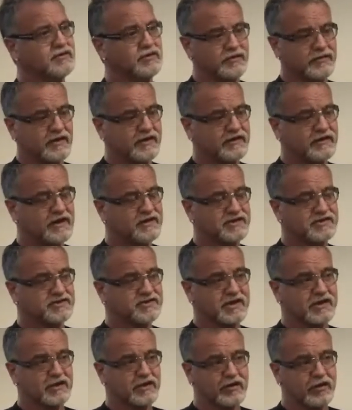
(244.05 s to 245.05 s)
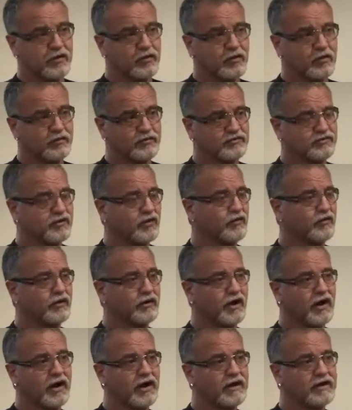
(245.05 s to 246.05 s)
do you think they just didn't know what was
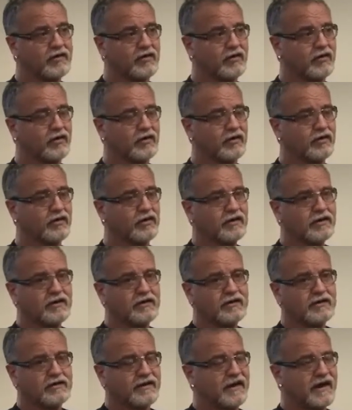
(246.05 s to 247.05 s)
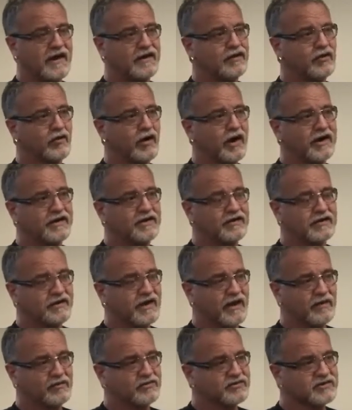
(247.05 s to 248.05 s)
going on, or they had no idea
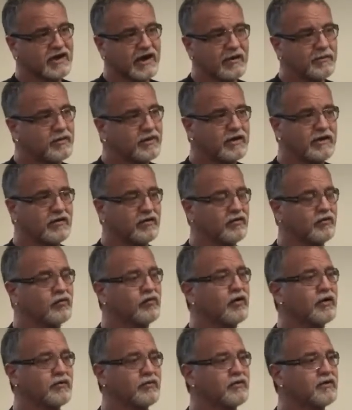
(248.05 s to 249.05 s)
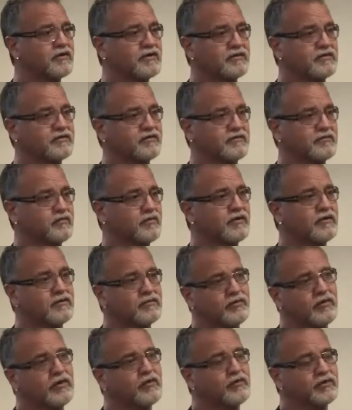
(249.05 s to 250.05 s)
that was coming, or what was
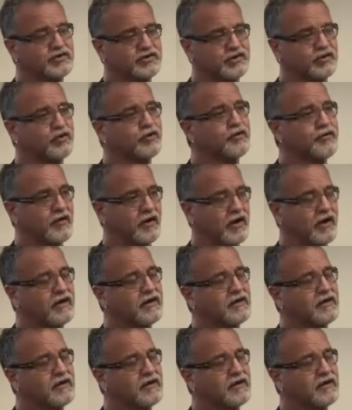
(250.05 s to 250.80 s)
your thought?